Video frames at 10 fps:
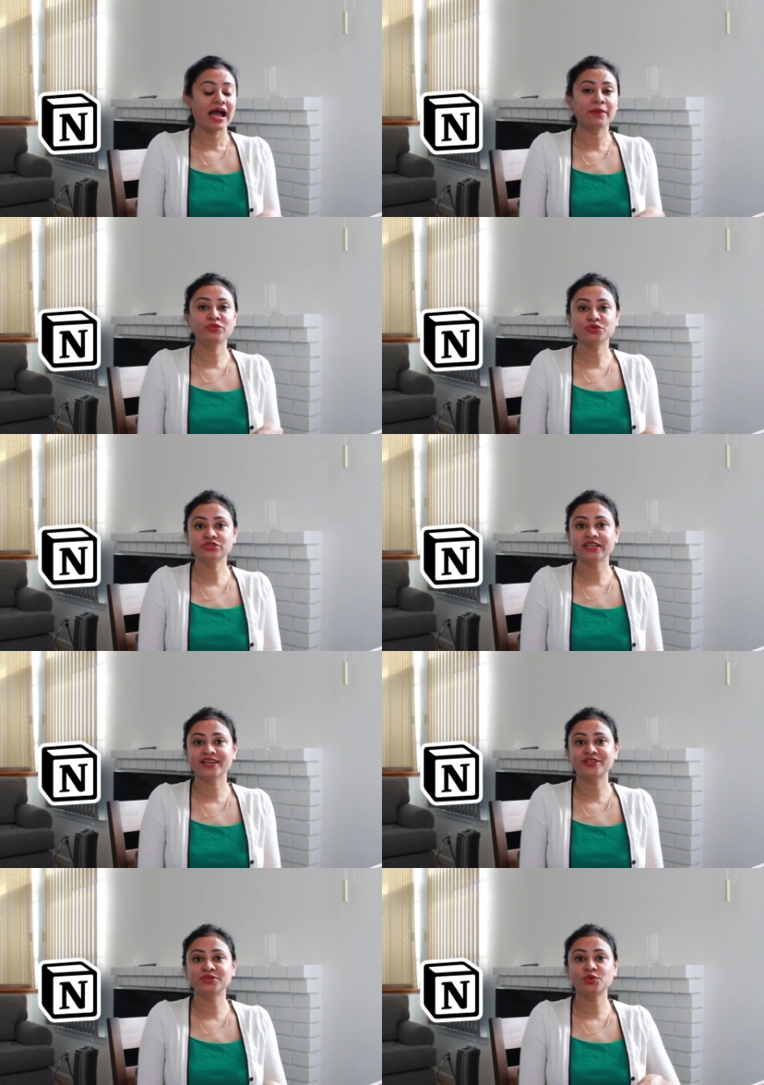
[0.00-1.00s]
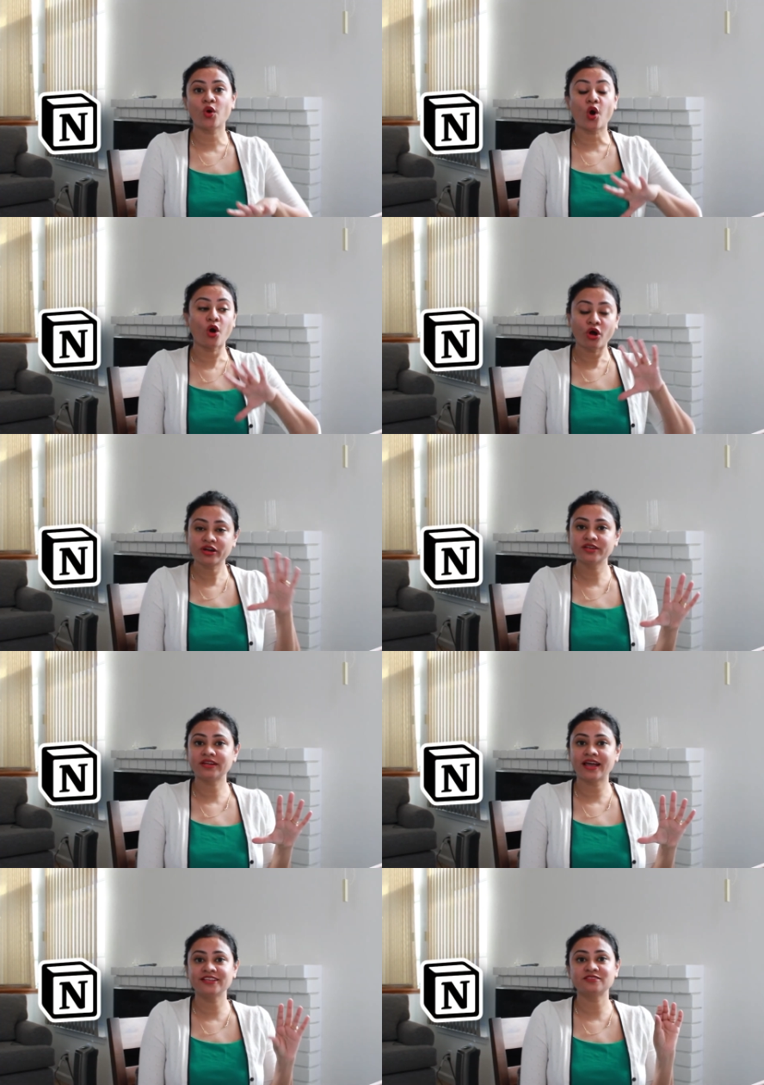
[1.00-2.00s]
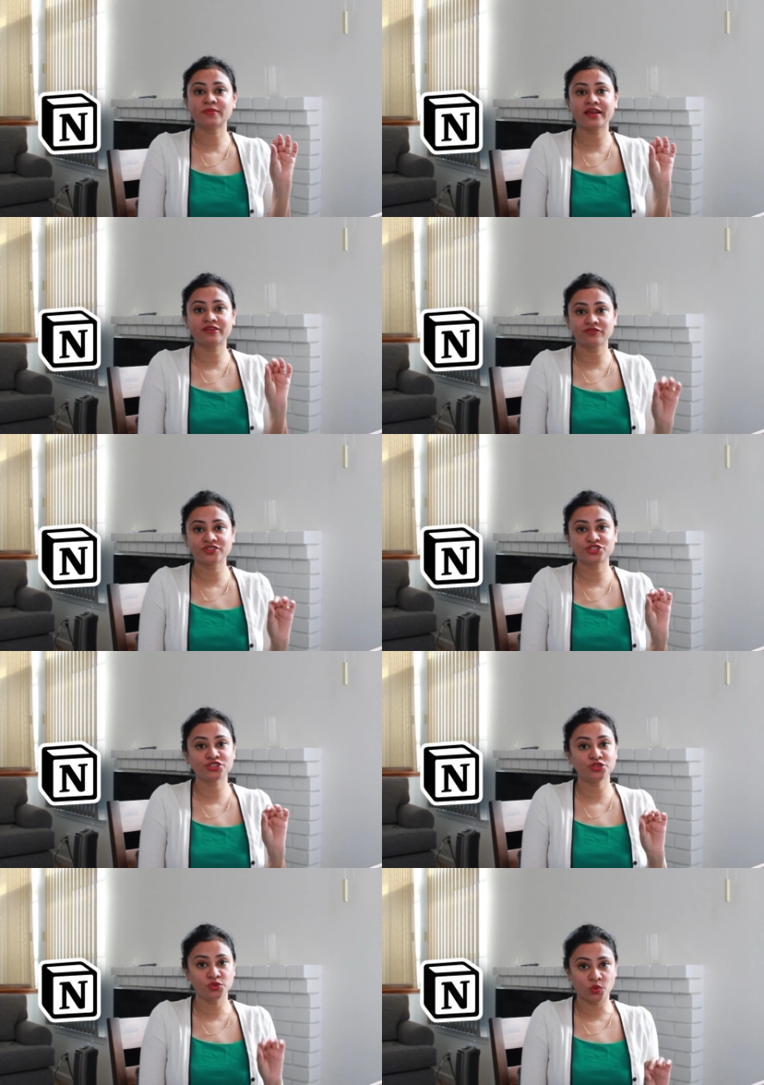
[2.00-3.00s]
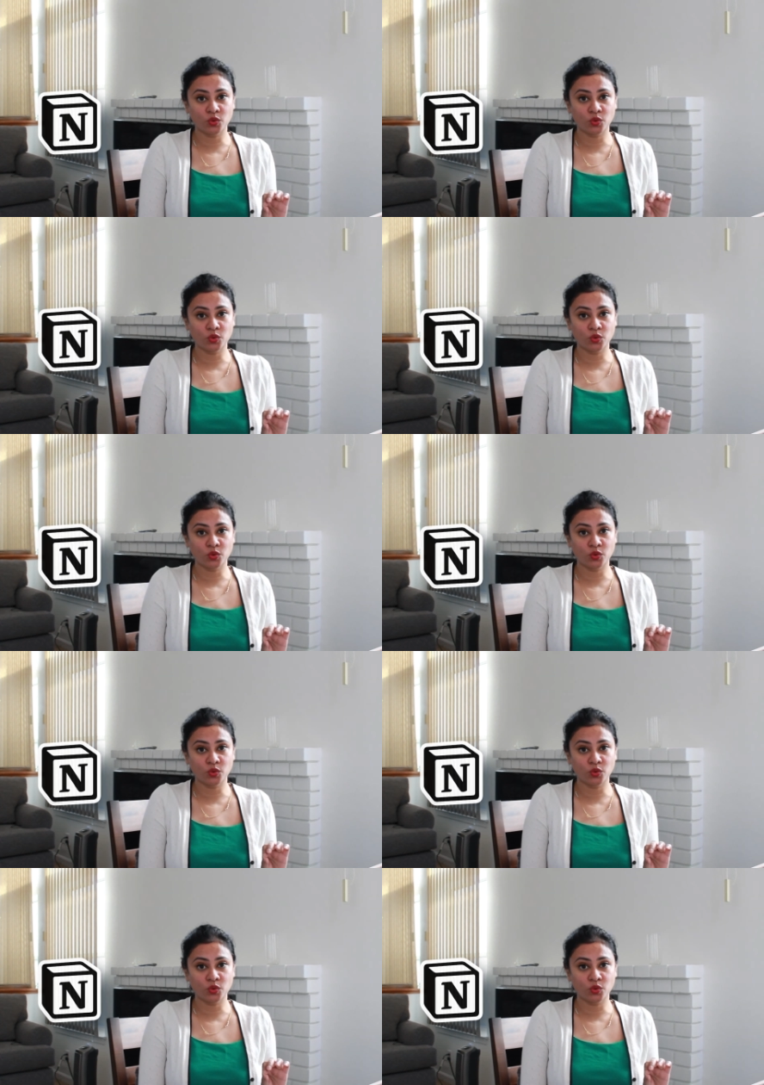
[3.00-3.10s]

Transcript: I'm using it to organize my revision